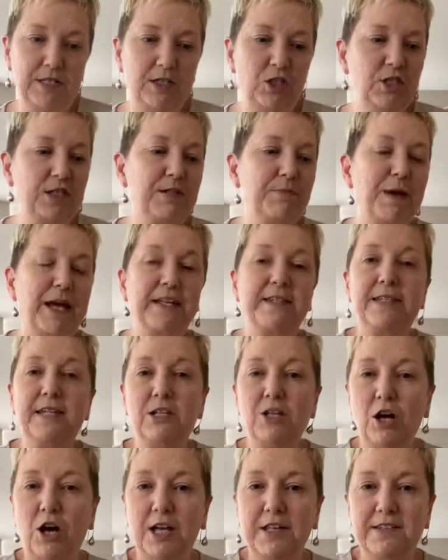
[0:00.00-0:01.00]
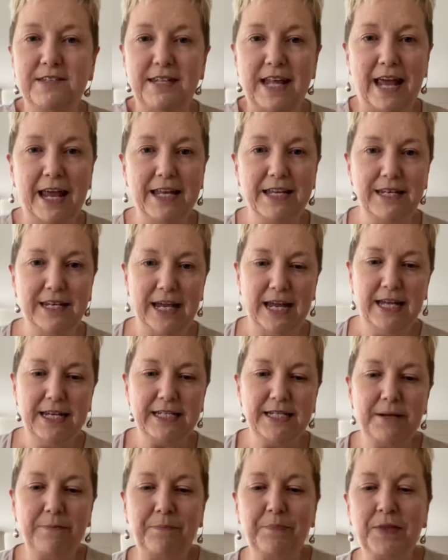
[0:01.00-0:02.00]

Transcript: It just makes it nice and neat.